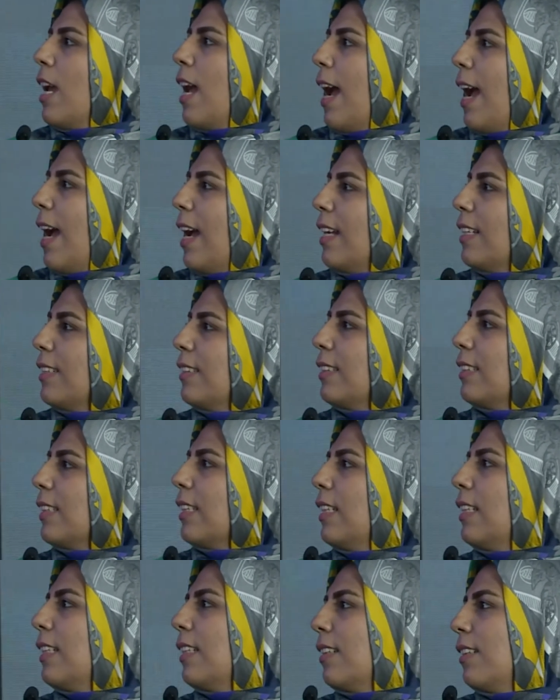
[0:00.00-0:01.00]
and
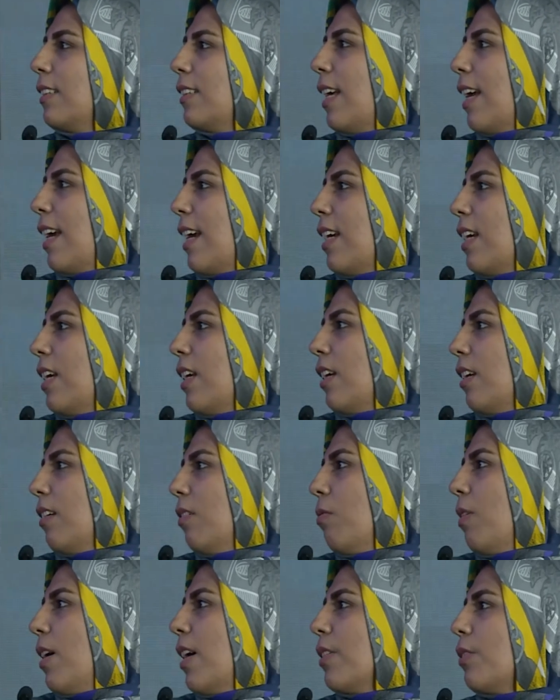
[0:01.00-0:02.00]
they
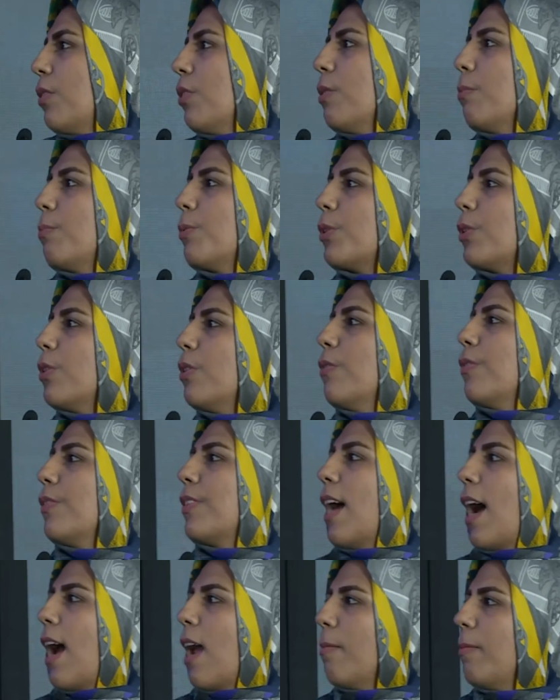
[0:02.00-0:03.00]
want to improve
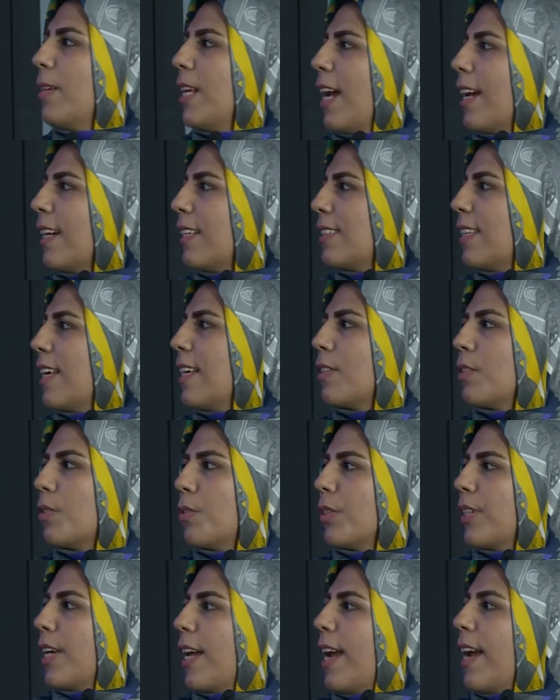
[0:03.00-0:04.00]
timely access to
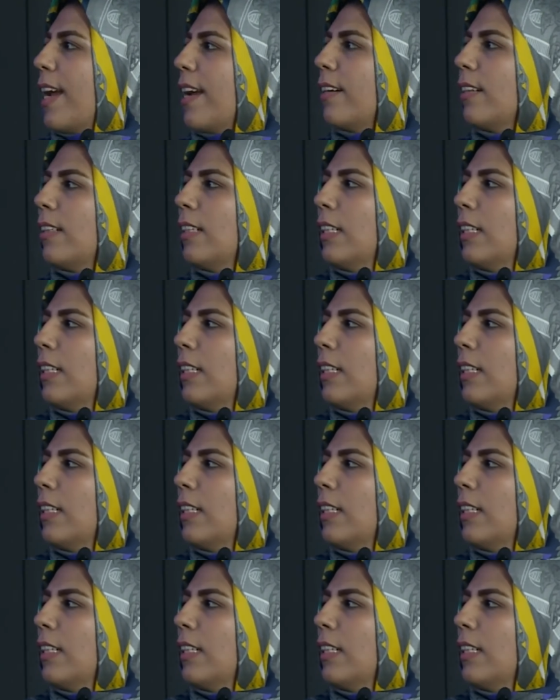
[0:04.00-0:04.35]
care.